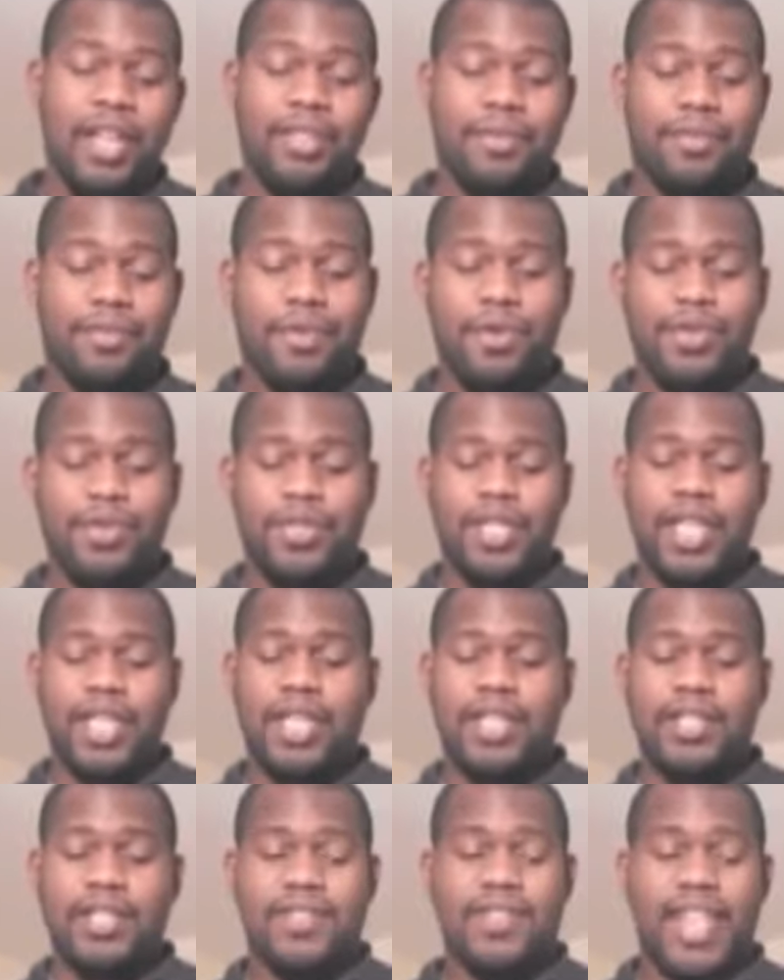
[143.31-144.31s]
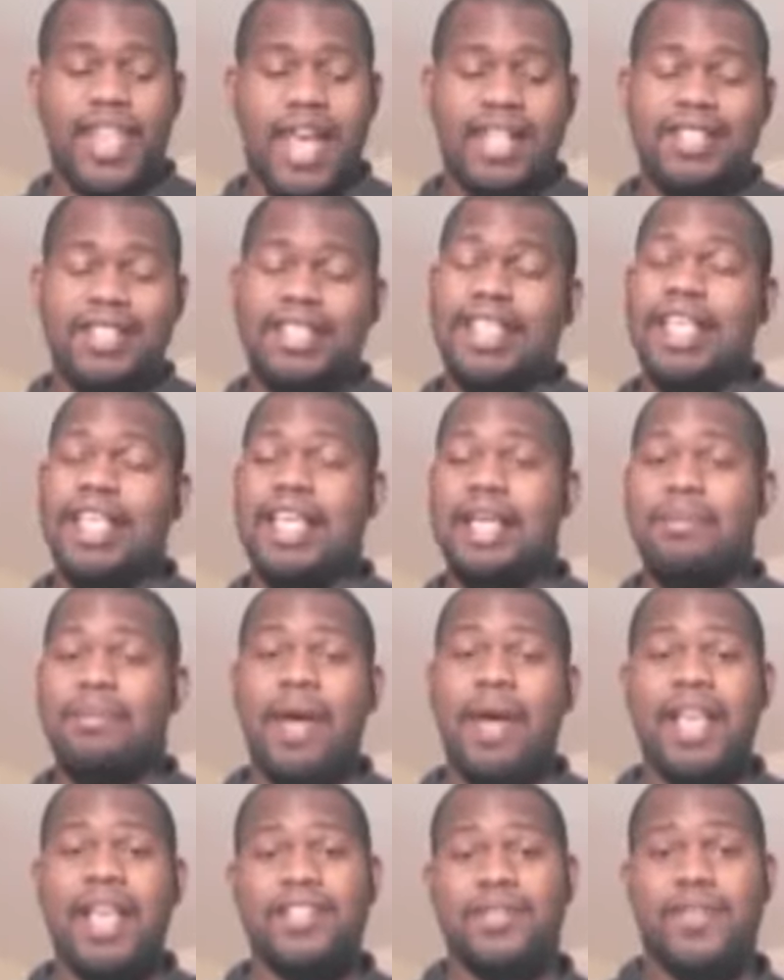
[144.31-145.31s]
The first is that
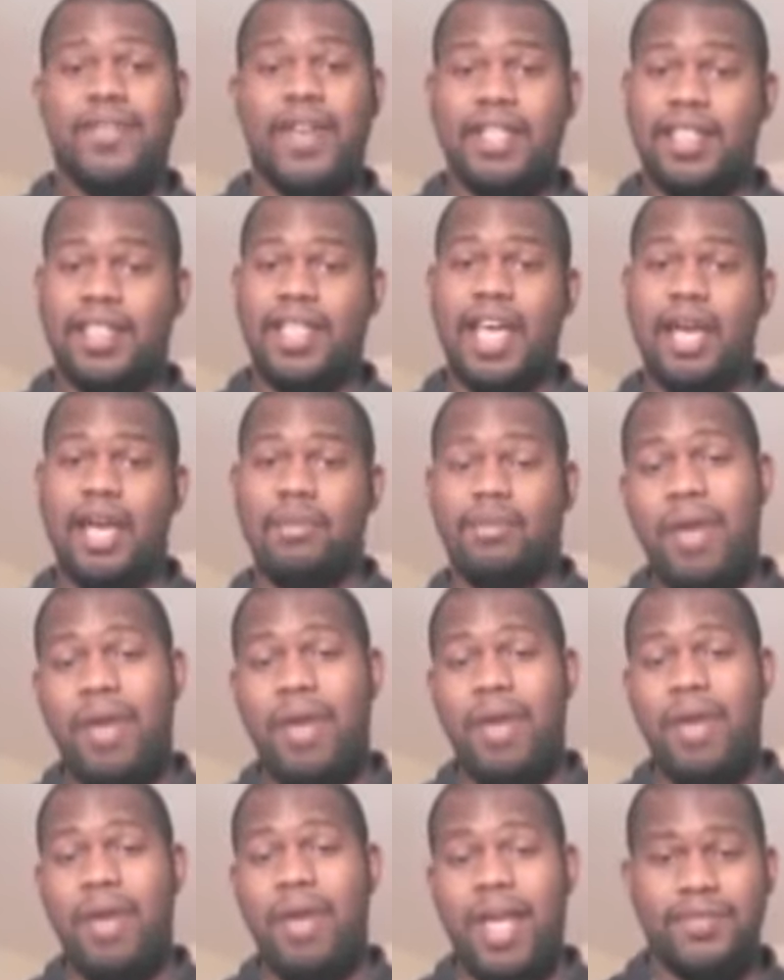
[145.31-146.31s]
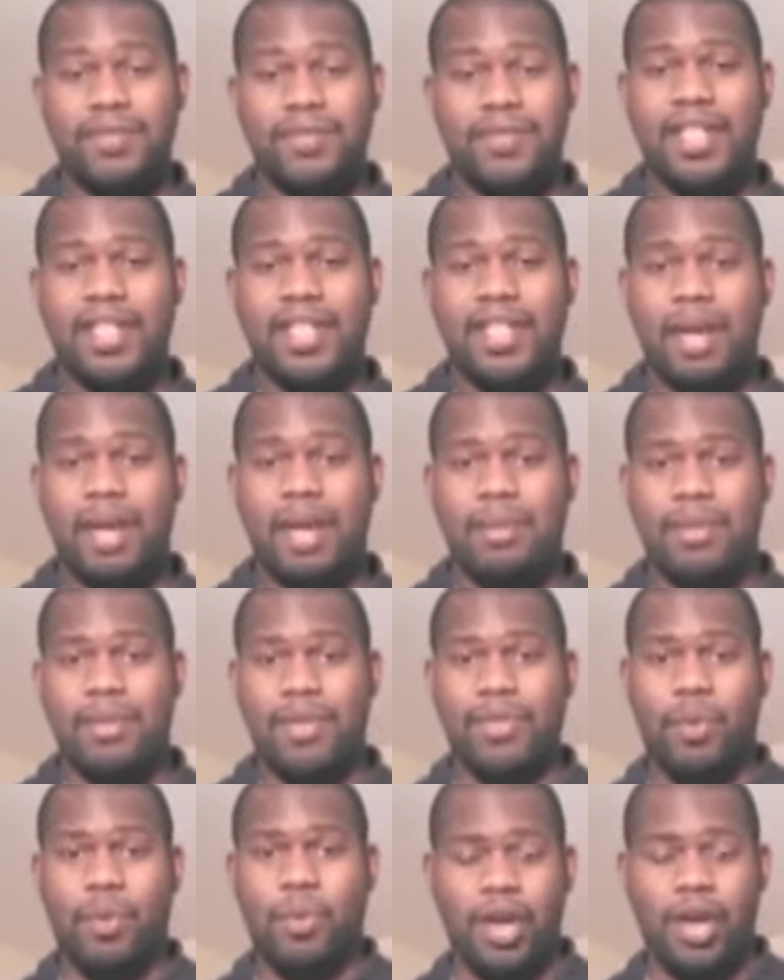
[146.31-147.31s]
the Mass Effect game, the new Mass Effect game
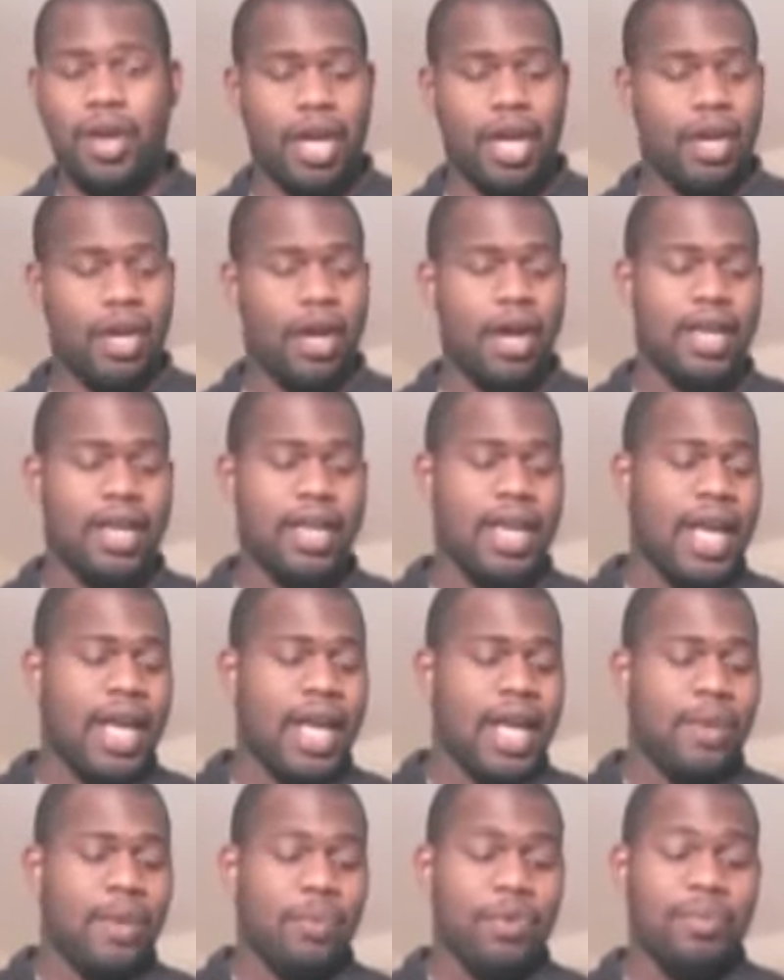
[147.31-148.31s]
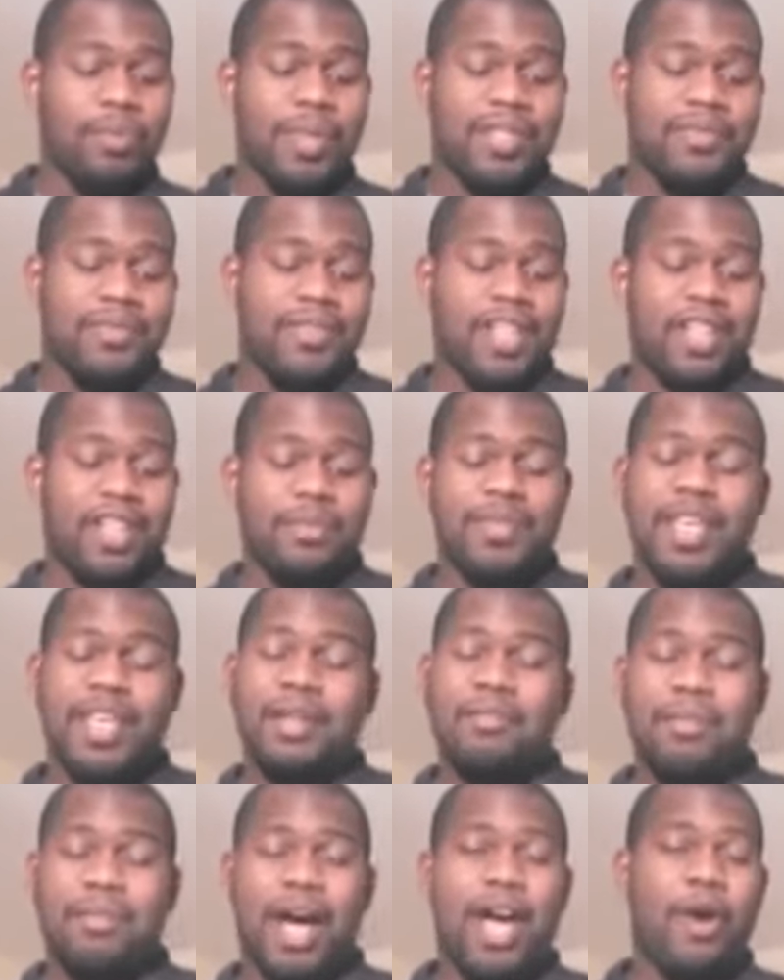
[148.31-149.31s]
that they're working on, will be developed
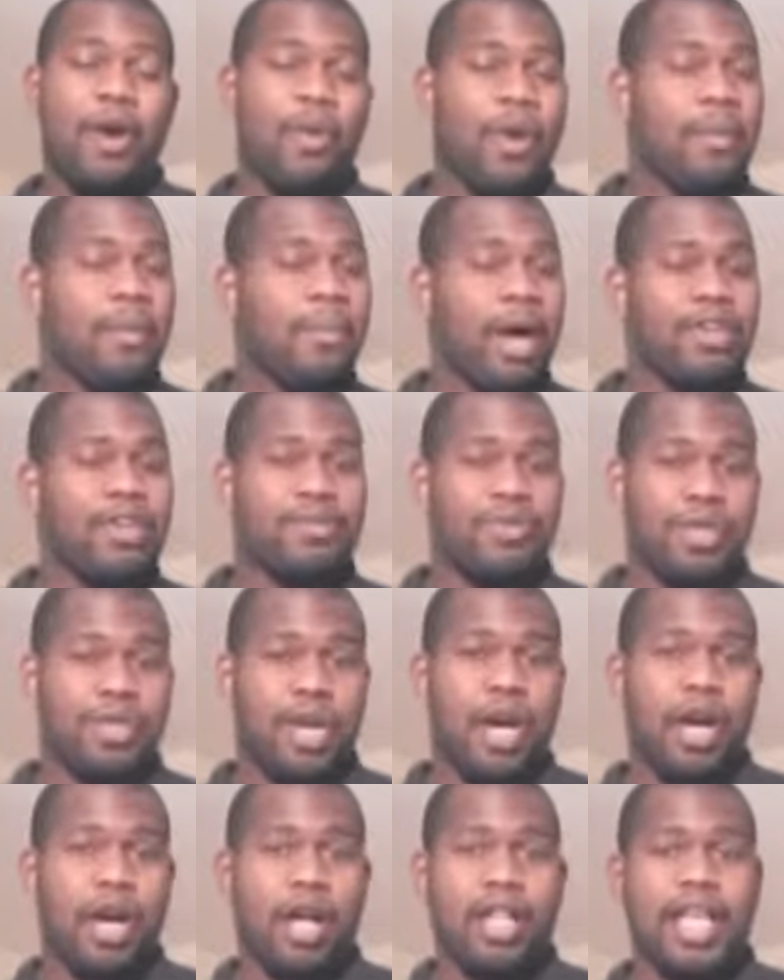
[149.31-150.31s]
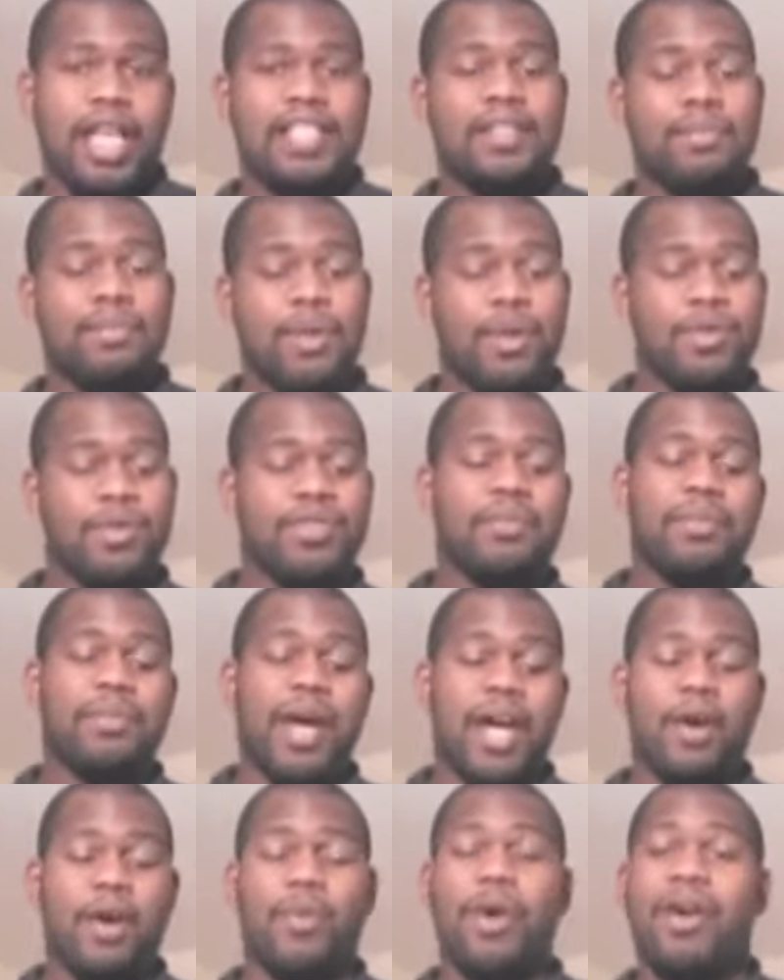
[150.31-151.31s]
in BioWare Montreal as opposed to
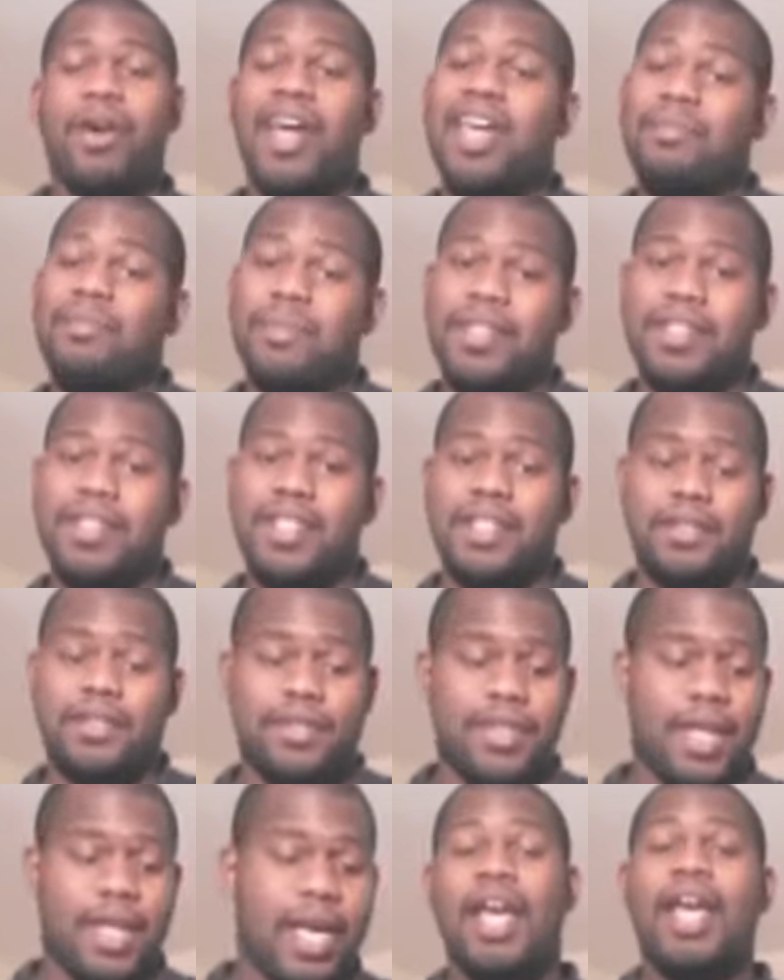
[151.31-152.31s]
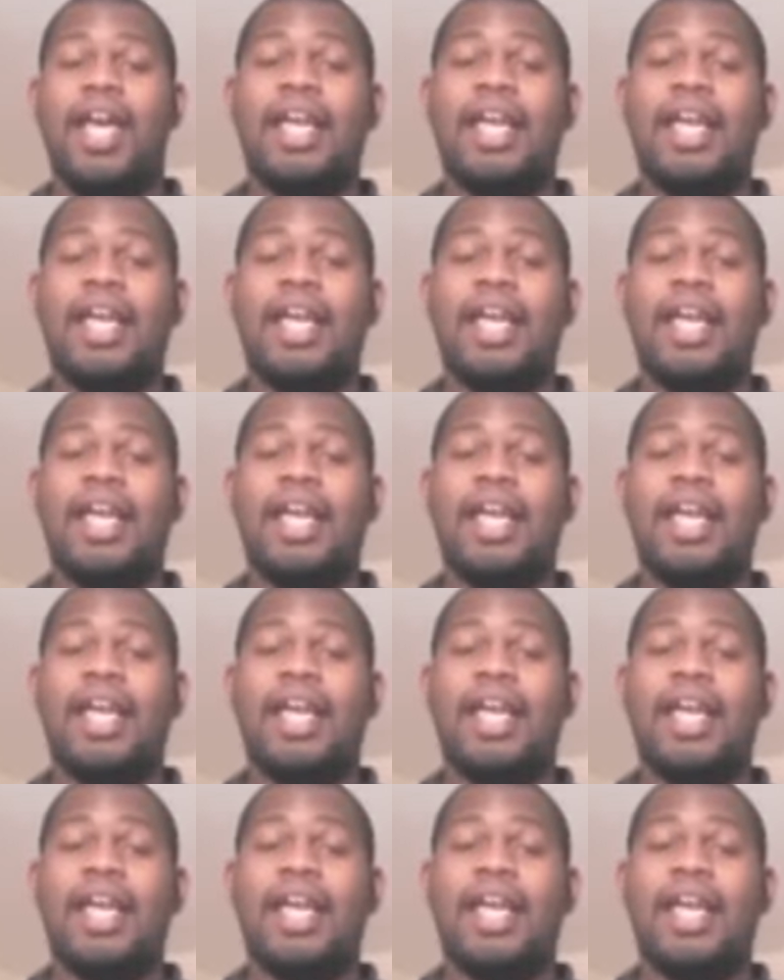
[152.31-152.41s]
BioWare Edmonton.